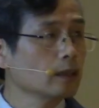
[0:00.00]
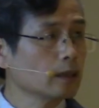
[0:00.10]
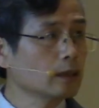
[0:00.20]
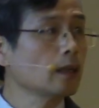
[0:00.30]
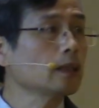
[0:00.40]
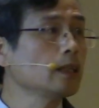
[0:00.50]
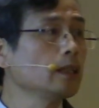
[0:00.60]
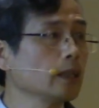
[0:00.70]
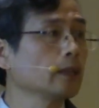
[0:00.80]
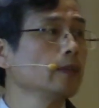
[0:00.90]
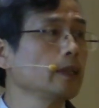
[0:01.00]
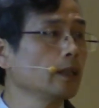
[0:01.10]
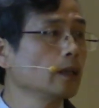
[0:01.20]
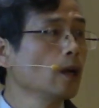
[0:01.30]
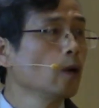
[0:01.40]
30
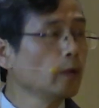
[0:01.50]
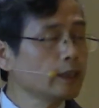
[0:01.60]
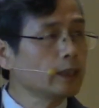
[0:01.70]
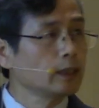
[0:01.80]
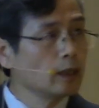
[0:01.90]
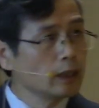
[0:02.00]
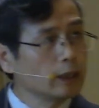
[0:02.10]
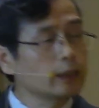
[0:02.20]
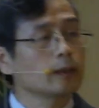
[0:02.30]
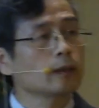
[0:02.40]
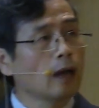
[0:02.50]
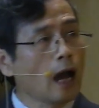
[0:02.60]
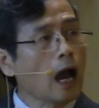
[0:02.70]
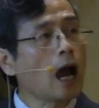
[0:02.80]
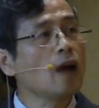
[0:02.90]
degrees, which is
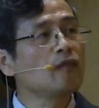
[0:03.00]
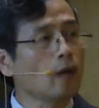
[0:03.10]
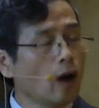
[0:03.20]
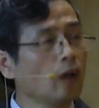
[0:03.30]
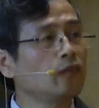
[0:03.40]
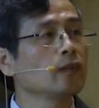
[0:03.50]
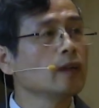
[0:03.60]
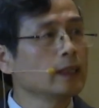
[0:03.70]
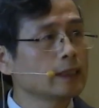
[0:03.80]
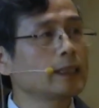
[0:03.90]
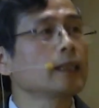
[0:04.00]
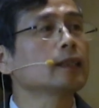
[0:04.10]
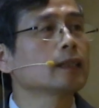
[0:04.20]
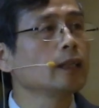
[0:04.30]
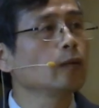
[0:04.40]
half of
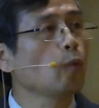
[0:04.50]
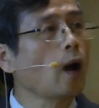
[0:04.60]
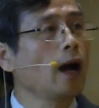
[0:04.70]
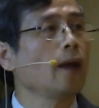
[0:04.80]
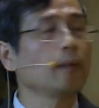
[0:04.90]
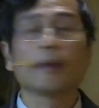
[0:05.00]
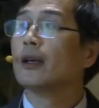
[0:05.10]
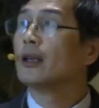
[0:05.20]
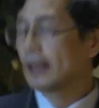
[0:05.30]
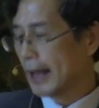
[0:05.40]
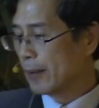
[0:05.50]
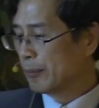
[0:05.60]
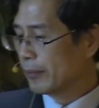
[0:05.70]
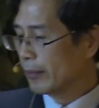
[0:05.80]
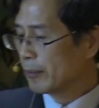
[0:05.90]
61
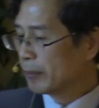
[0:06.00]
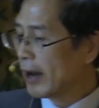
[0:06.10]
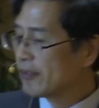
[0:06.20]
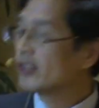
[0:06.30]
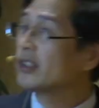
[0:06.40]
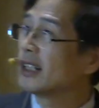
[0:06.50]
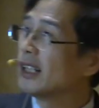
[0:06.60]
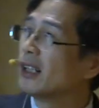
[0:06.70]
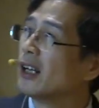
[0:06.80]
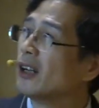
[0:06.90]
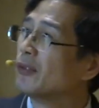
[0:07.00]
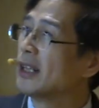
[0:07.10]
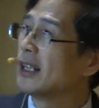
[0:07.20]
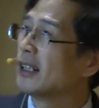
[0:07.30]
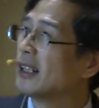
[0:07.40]
than previously
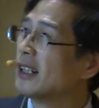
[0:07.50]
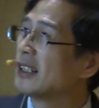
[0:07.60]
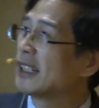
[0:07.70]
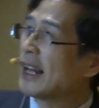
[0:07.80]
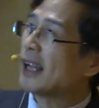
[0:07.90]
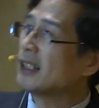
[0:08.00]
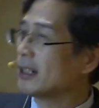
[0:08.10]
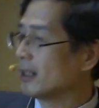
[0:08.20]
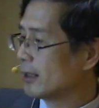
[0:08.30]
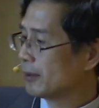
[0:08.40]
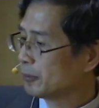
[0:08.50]
we detected.